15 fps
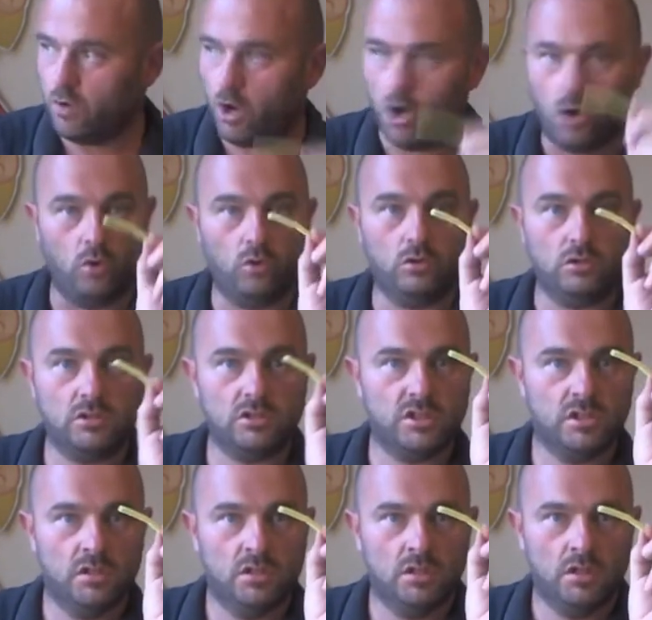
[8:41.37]
hold
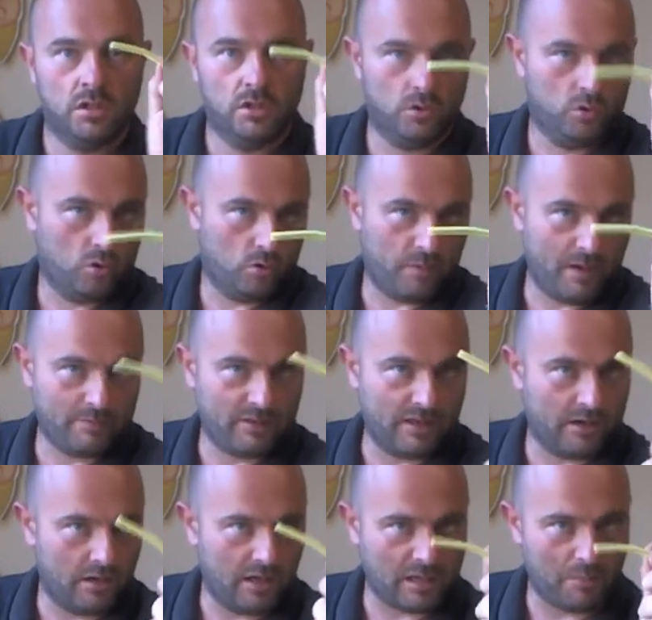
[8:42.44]
your pipe
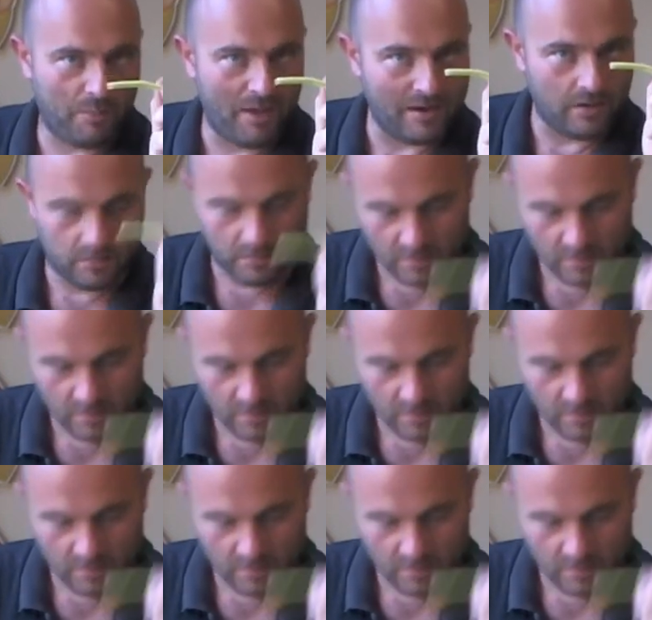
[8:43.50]
cleaner like a pen,